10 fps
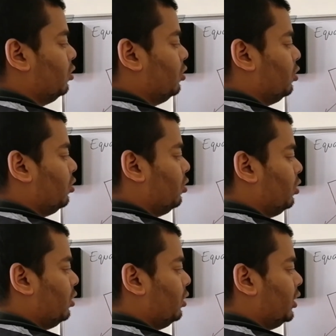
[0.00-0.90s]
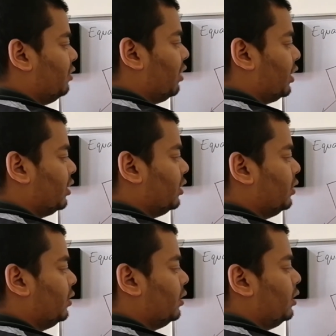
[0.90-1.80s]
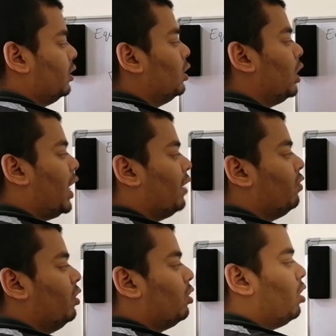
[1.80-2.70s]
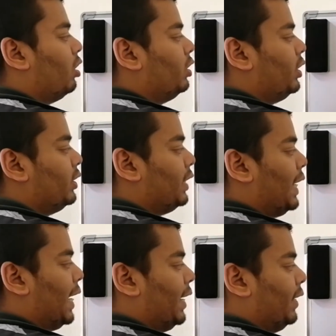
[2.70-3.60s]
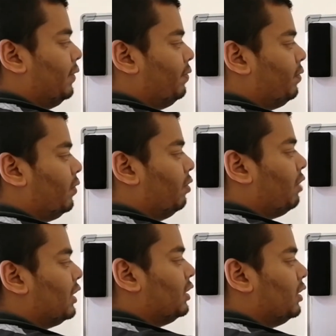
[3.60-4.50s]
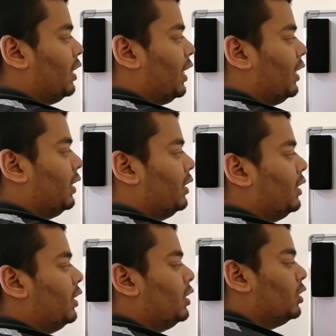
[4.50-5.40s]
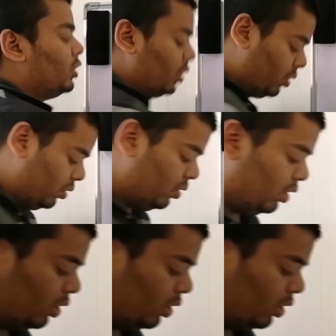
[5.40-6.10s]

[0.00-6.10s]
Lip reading: So this vector, and we will call it N, vector N. So